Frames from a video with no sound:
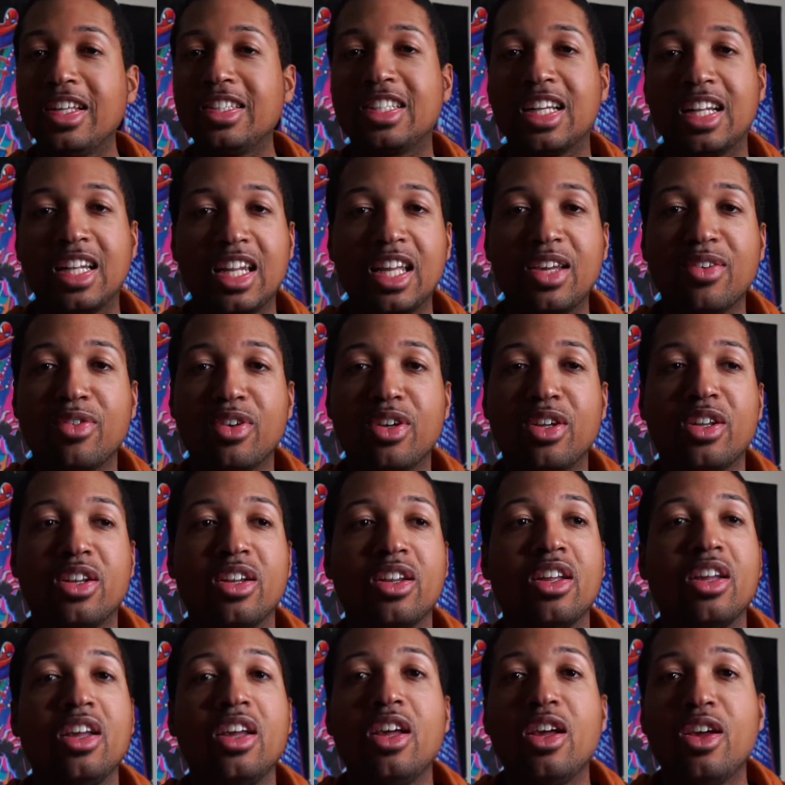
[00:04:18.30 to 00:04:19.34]
live in
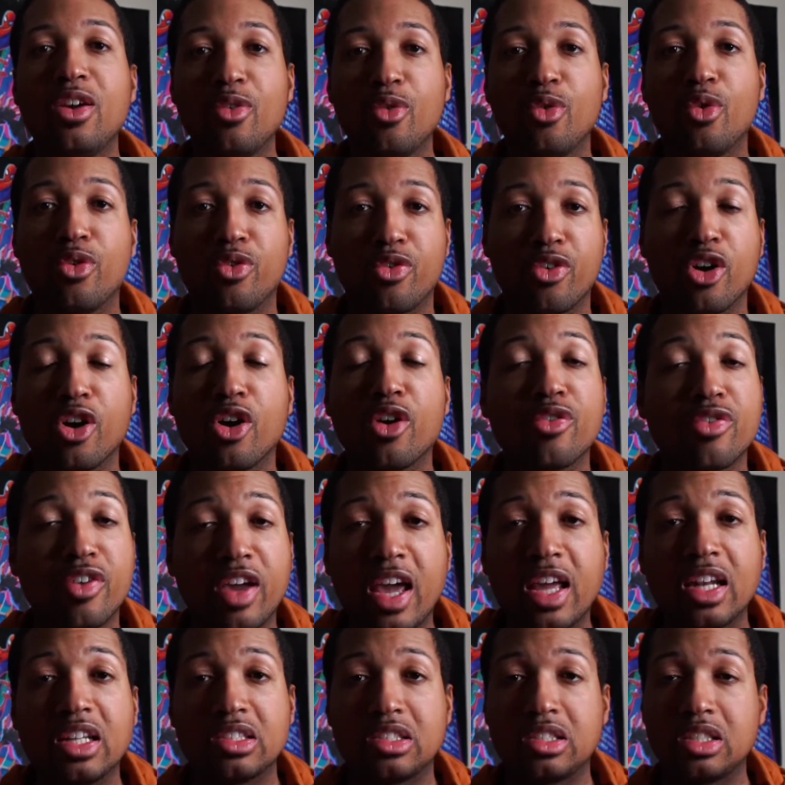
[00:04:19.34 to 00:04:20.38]
for her
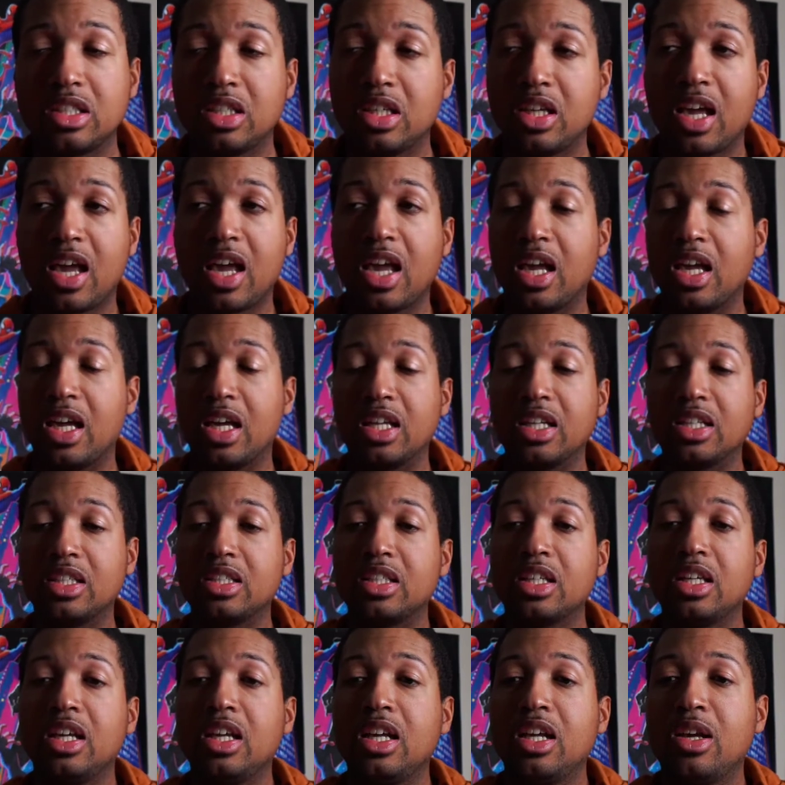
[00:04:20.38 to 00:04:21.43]
fantasy, and
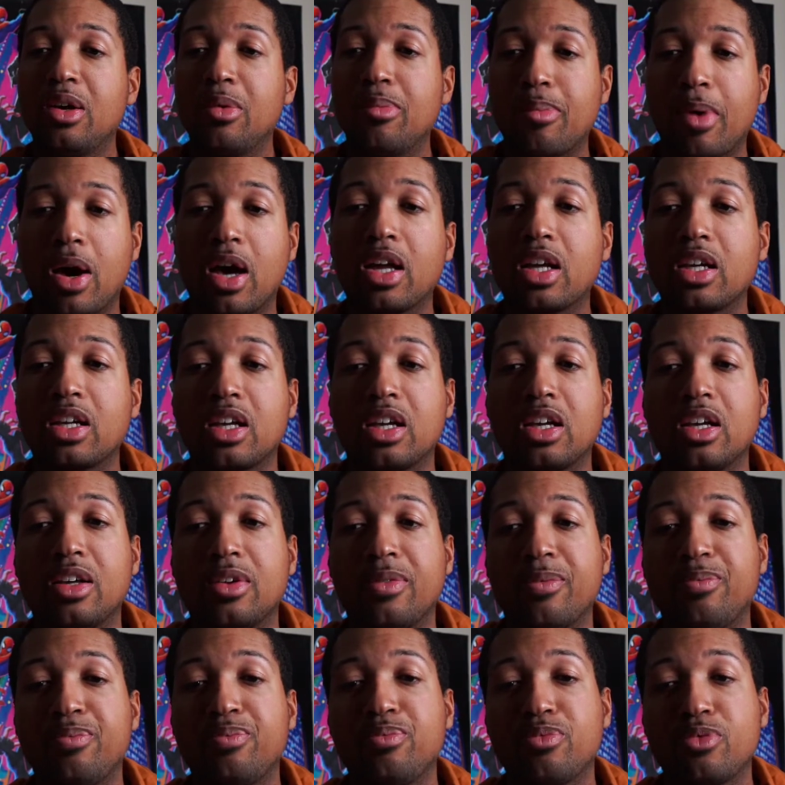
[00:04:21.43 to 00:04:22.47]
Monica
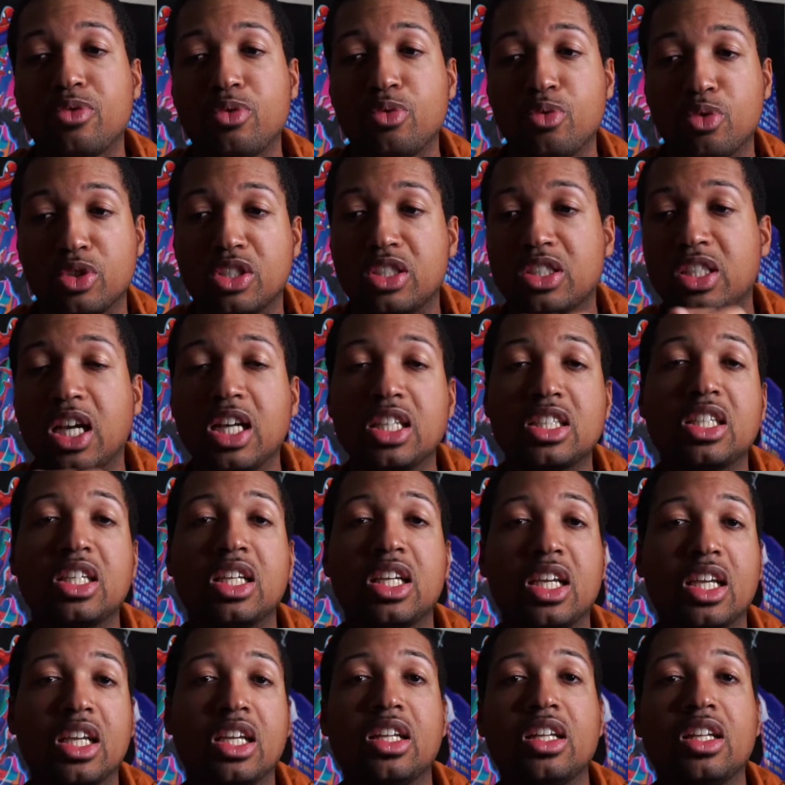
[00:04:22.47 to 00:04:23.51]
was touching
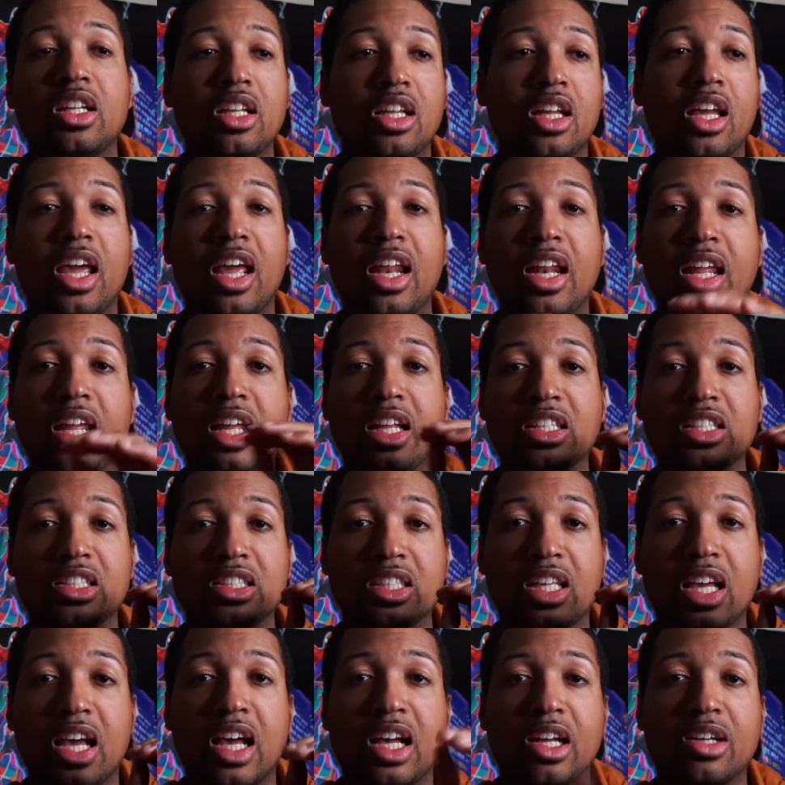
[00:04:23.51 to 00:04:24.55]
it and then just
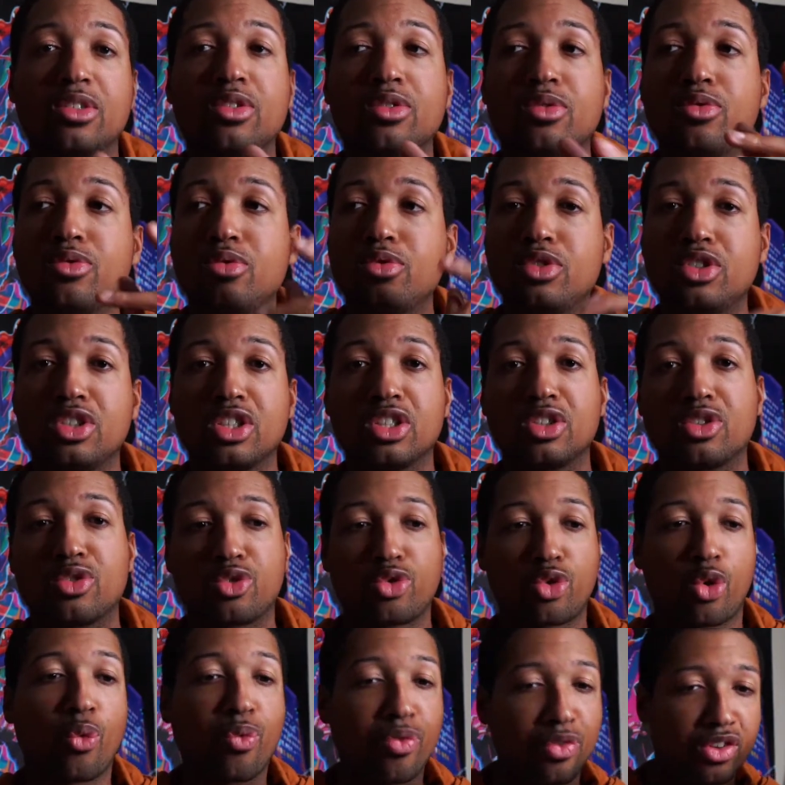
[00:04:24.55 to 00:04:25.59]
got
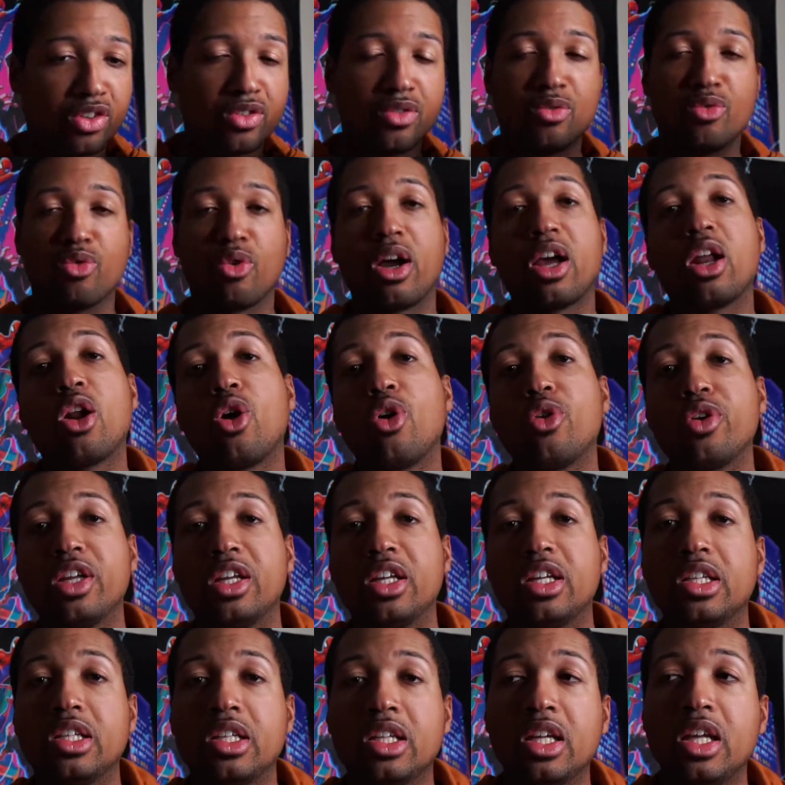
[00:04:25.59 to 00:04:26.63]
right on
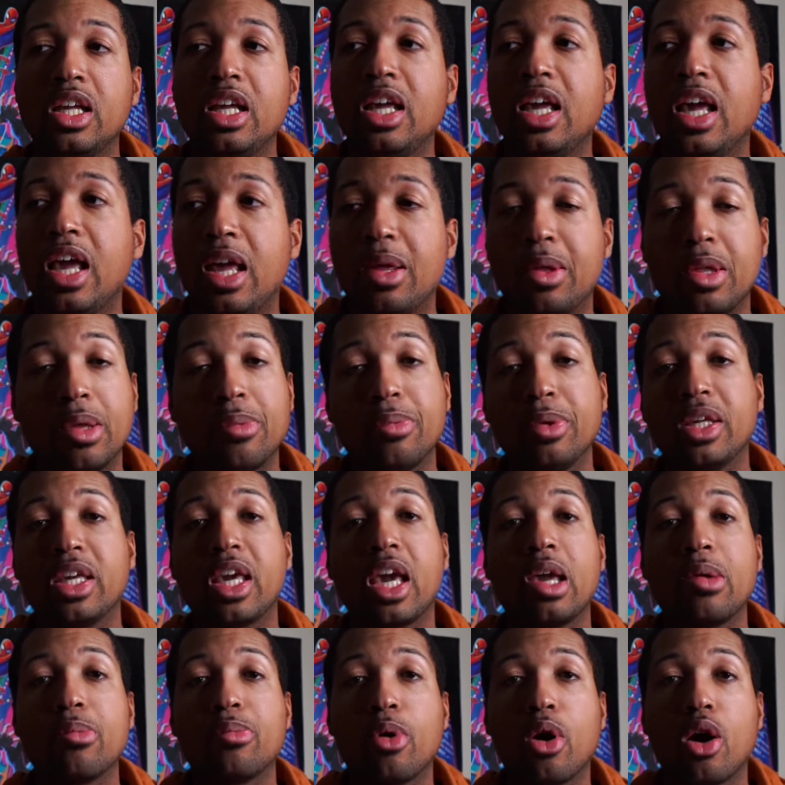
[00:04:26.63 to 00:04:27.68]
in, and then
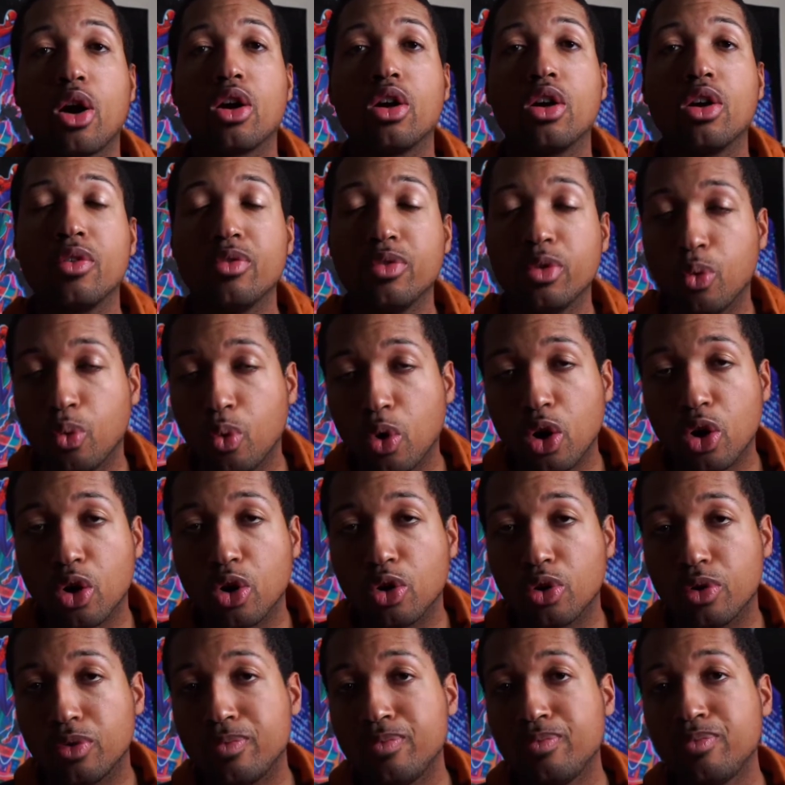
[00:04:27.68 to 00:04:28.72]
became part of the
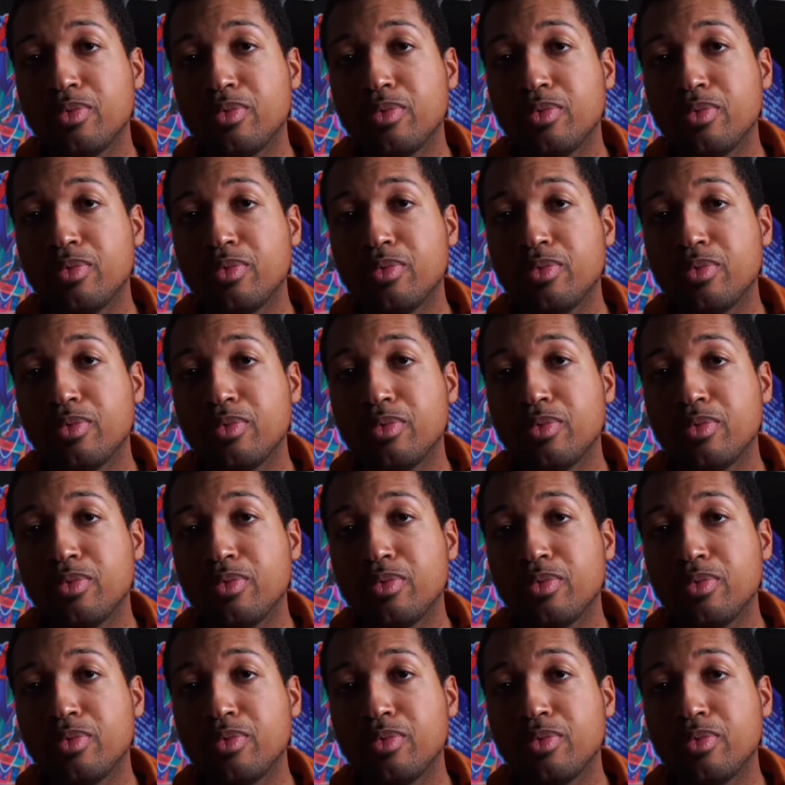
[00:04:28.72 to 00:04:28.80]
world.